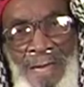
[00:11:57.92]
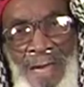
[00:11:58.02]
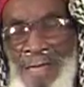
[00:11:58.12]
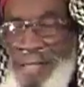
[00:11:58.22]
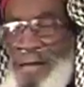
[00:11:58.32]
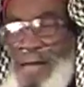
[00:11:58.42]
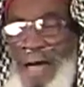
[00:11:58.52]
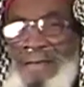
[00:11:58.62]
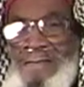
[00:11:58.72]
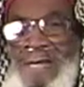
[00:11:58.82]
And the
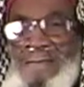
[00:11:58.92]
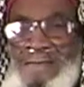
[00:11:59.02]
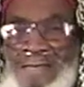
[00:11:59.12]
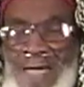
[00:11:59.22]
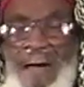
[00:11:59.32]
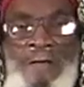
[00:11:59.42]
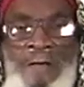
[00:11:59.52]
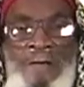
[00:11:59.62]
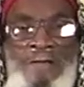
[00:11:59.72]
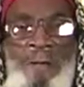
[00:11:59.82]
United States still
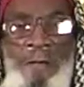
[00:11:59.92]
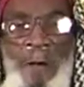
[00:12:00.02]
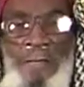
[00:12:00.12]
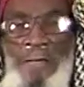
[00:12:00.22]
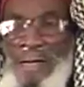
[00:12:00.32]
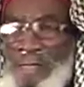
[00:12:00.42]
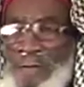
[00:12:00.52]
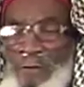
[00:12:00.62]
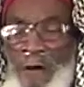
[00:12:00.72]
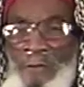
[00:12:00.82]
supported
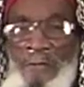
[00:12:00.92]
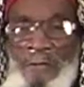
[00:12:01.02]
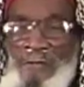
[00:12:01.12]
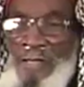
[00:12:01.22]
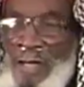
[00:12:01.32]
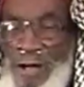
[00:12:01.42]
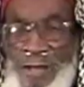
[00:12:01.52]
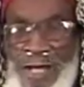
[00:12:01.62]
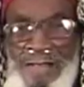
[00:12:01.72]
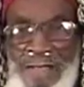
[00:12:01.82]
the revolution
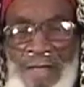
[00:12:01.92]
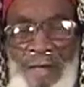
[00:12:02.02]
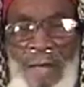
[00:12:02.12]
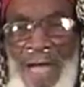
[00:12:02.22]
against him.